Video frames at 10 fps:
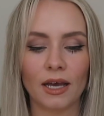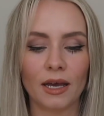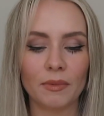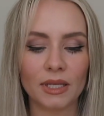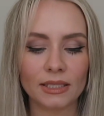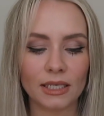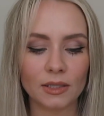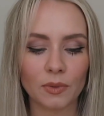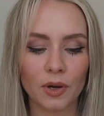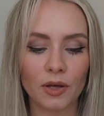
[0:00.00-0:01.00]
This
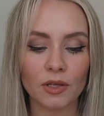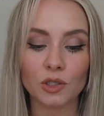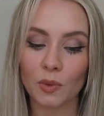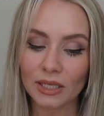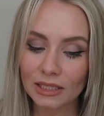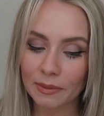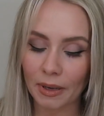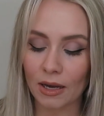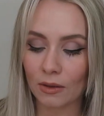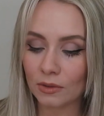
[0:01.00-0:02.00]
is worth
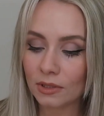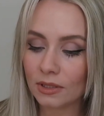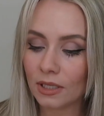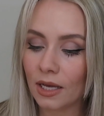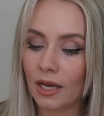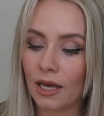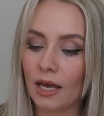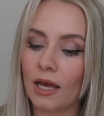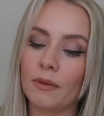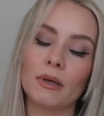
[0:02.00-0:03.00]
£20,
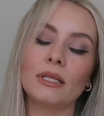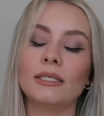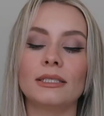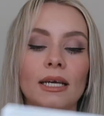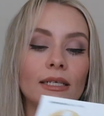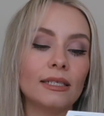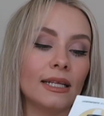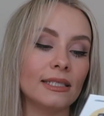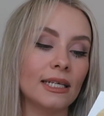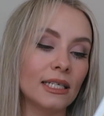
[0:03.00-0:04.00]
and this says
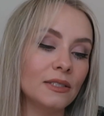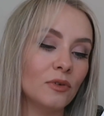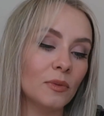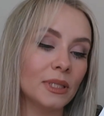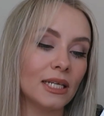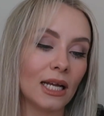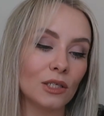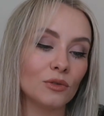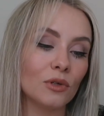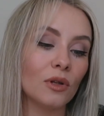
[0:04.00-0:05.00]
this 94%
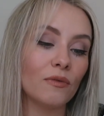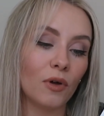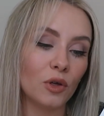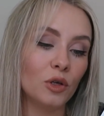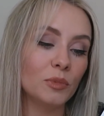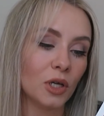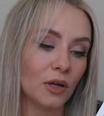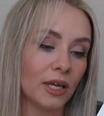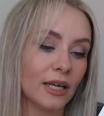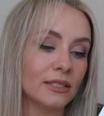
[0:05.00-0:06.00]
natural volume
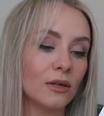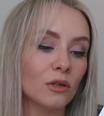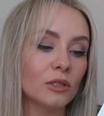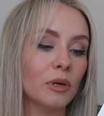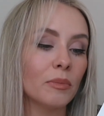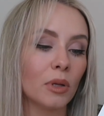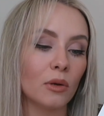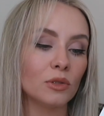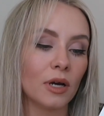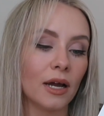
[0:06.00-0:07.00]
tonic is the ultimate
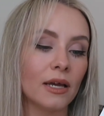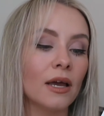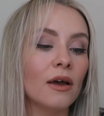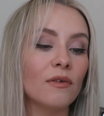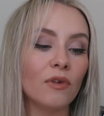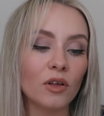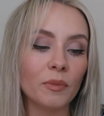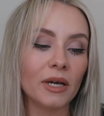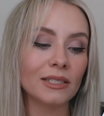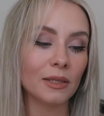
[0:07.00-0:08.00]
blow dry
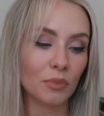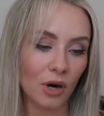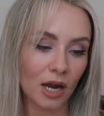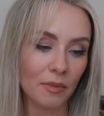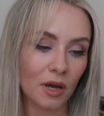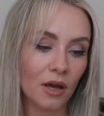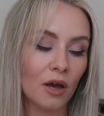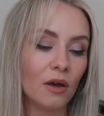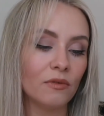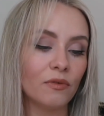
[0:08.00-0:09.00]
volumizing primer
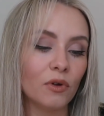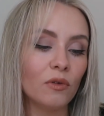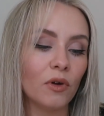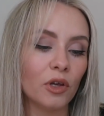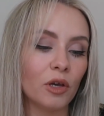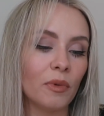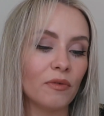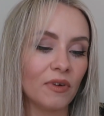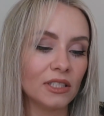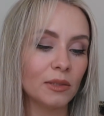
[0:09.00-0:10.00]
for full volume, a
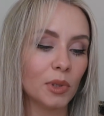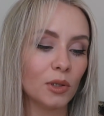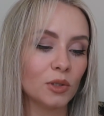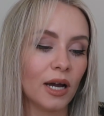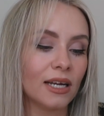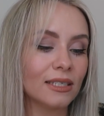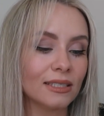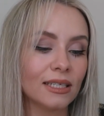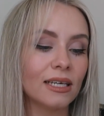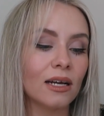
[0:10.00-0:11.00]
faster blow dry, and a
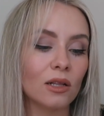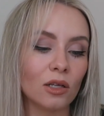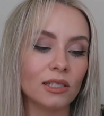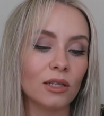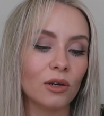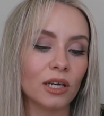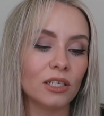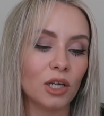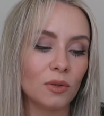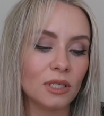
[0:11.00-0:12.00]
sleek, glossy look
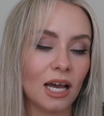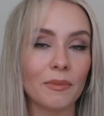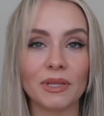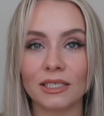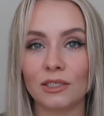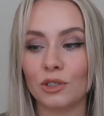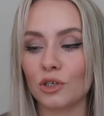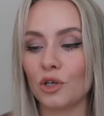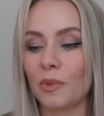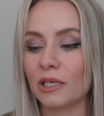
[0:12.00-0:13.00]
in no time. This is
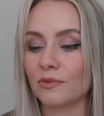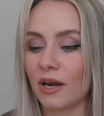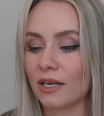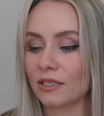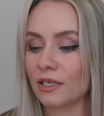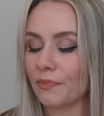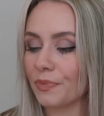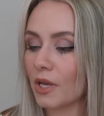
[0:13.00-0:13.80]
your new best friend.